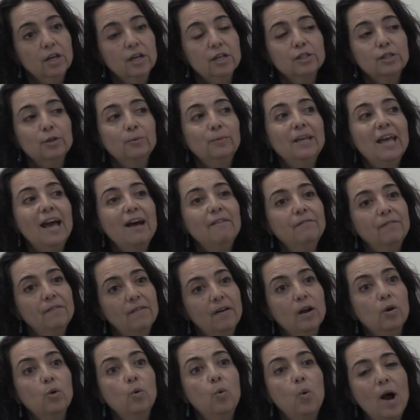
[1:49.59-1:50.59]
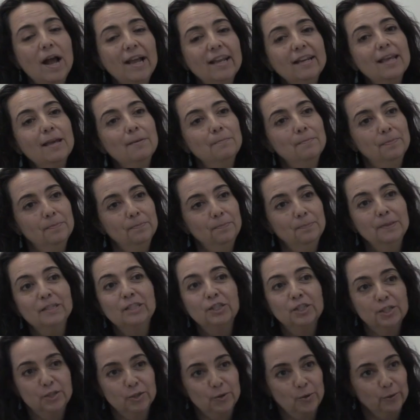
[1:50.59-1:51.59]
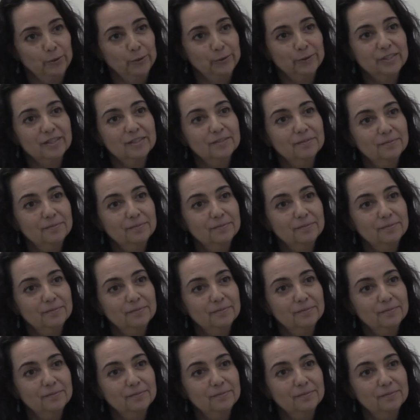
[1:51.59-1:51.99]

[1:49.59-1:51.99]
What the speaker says: So we have quite ambitious goals.